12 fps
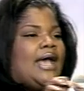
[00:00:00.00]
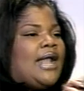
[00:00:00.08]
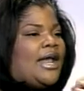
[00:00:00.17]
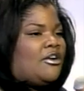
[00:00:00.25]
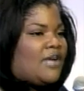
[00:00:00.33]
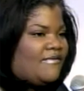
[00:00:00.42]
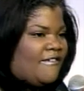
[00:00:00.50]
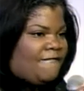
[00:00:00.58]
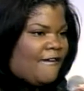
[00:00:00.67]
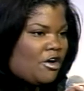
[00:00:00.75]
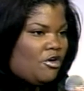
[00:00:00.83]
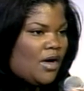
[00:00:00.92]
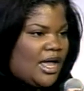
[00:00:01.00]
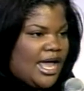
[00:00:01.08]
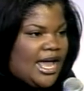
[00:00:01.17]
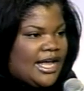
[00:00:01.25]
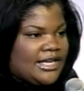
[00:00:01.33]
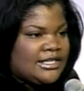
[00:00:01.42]
I don't give a fuck who he
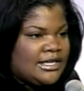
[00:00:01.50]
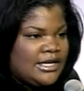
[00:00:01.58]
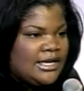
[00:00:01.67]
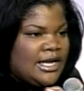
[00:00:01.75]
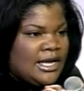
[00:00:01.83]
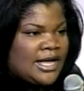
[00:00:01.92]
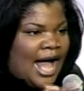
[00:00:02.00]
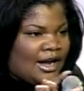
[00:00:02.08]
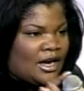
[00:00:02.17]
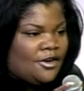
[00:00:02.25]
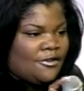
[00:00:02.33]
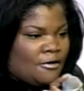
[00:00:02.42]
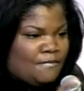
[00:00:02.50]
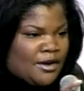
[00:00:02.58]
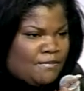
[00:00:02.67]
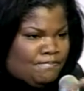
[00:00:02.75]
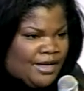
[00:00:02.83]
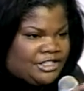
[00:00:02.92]
is, got a little
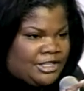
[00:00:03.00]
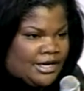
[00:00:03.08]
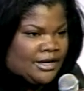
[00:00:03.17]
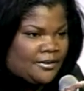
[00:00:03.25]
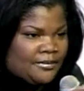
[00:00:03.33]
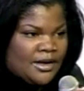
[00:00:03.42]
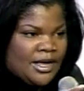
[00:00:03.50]
bit of bitch in him.